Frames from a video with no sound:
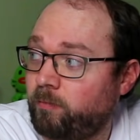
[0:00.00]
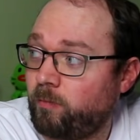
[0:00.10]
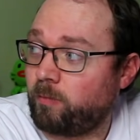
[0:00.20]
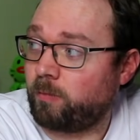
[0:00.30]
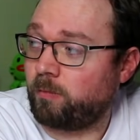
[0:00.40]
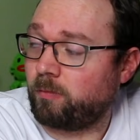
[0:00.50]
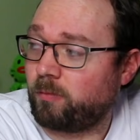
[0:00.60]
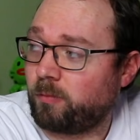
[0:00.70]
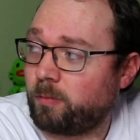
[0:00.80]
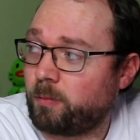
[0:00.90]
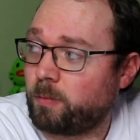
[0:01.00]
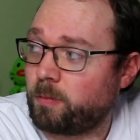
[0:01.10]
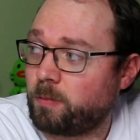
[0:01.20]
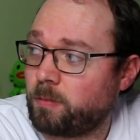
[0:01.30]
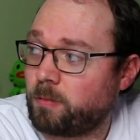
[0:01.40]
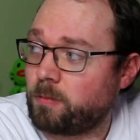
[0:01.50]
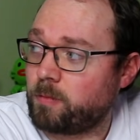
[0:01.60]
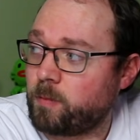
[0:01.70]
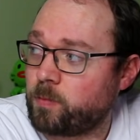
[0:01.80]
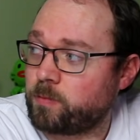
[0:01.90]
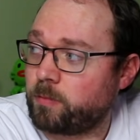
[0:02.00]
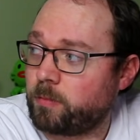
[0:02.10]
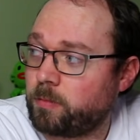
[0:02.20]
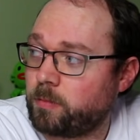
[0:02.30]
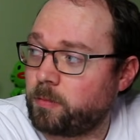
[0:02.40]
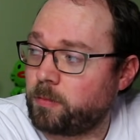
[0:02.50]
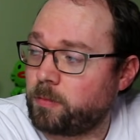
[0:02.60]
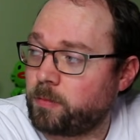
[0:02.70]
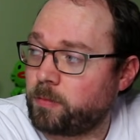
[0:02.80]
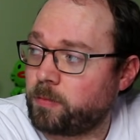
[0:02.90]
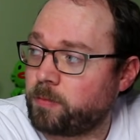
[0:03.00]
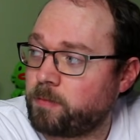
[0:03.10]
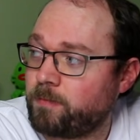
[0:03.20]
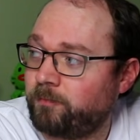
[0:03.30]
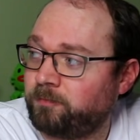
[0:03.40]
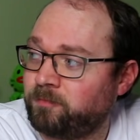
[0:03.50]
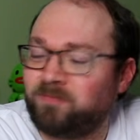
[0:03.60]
The person shown says nothing.